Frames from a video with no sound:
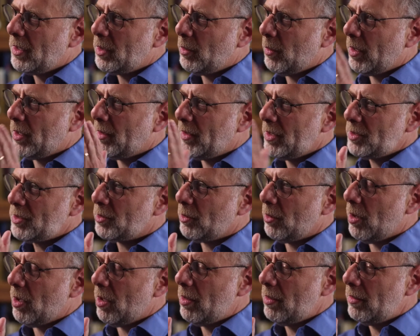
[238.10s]
you know, a
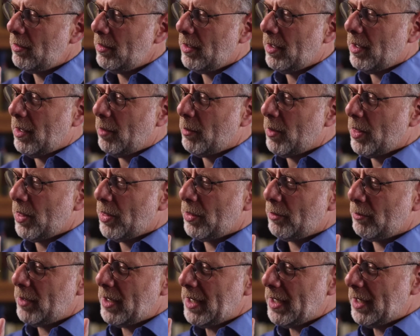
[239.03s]
glycerol with
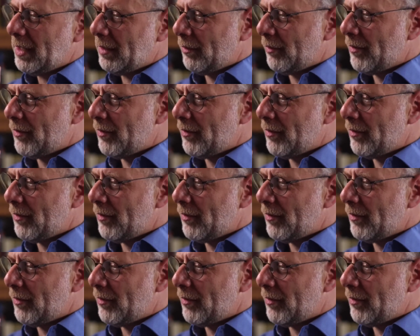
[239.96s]
three